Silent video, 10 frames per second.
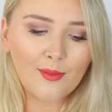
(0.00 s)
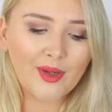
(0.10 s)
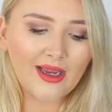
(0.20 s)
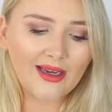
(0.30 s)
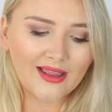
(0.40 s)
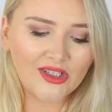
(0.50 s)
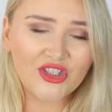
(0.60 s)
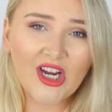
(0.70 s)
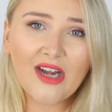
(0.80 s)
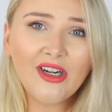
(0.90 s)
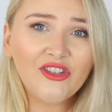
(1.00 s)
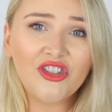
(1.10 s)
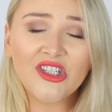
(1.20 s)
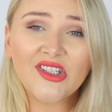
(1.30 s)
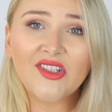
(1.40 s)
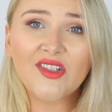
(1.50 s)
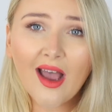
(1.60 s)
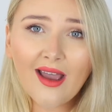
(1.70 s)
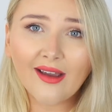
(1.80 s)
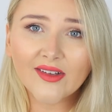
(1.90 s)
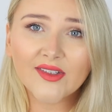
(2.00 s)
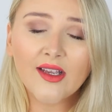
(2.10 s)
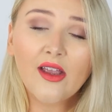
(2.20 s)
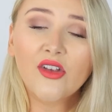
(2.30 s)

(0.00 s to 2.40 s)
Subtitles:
but the shade range just sucks.